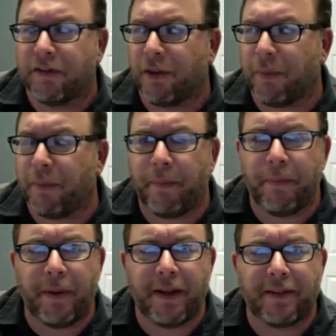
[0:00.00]
So
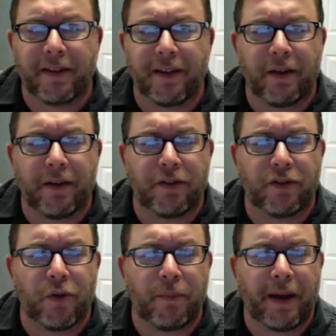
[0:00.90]
basically,
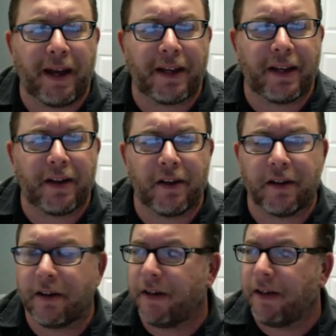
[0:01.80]
just going back
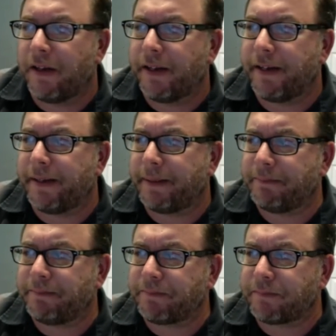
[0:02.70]
here,
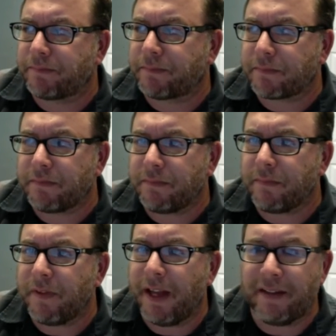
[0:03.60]
and
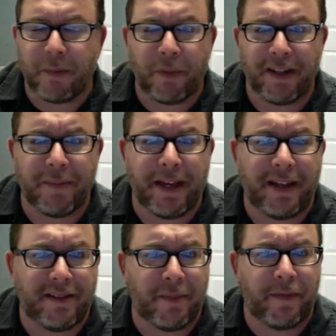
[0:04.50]
someone give me a
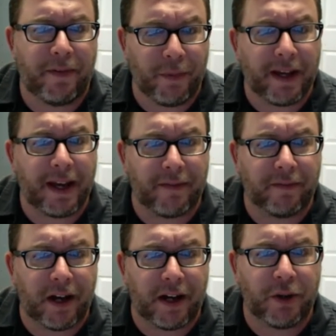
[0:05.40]
heads up if we got
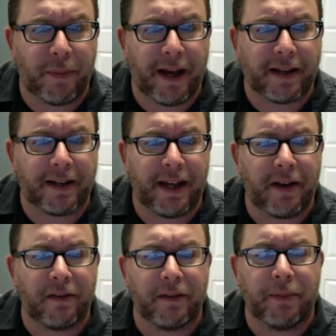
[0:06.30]
audio back
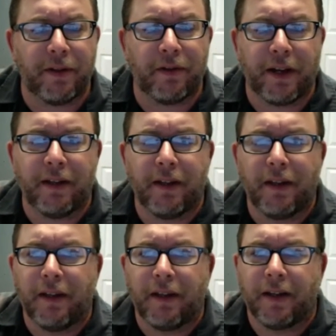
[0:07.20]
now. It'd be great
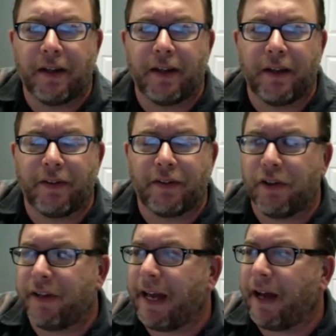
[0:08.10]
if it's
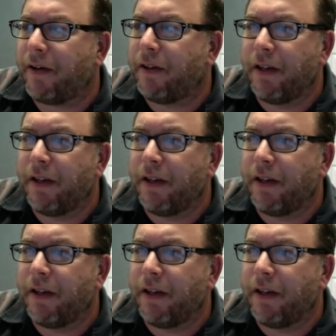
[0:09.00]
good now.